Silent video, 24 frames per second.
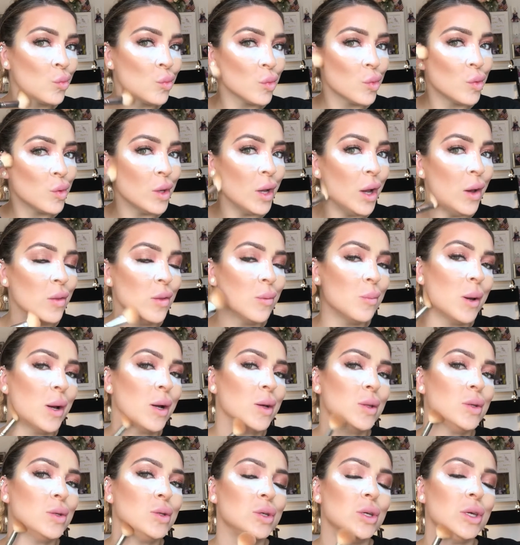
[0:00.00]
Down the back
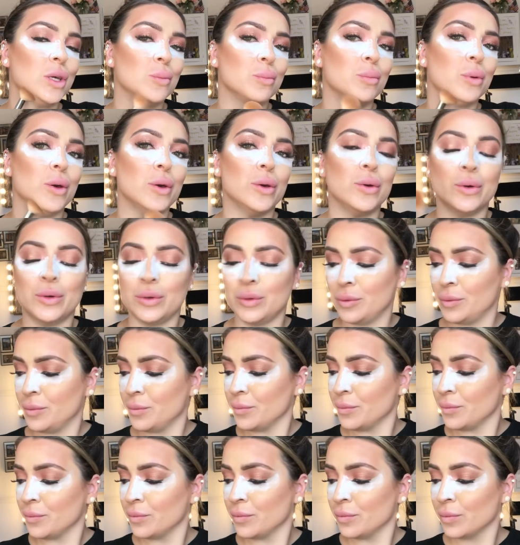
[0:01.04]
of the cheekbone,
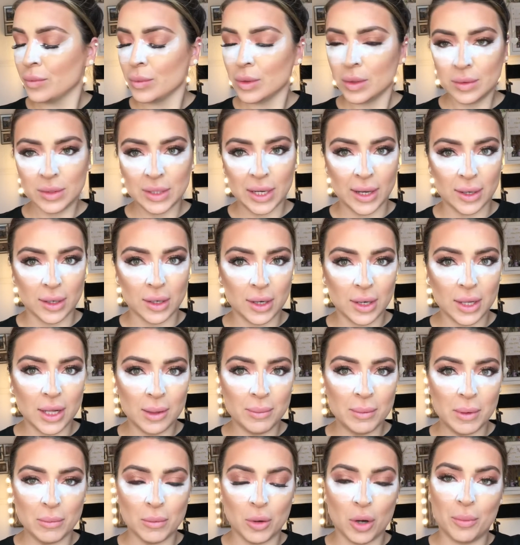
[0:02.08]
taking a little
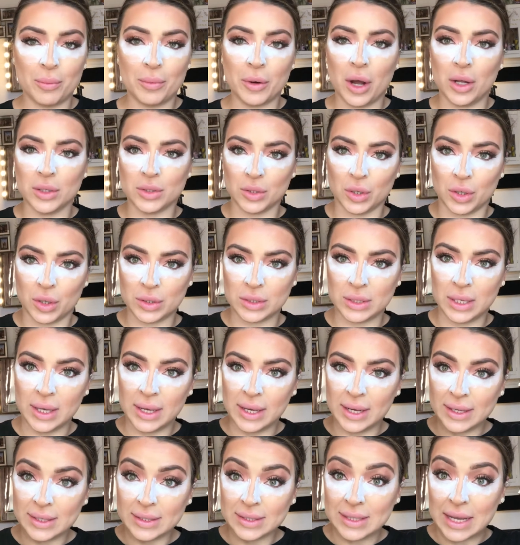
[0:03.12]
bit more product,
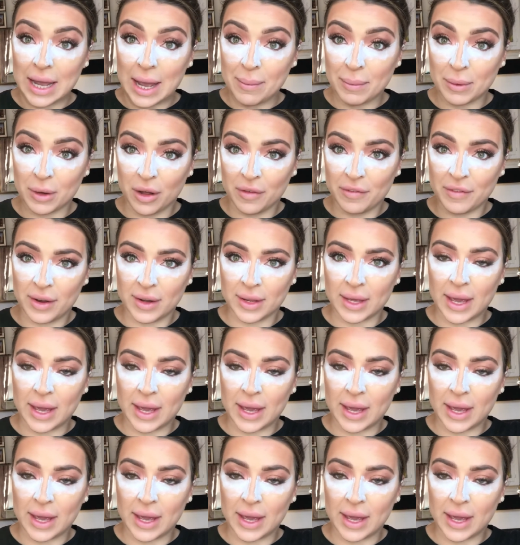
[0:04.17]
tapping off any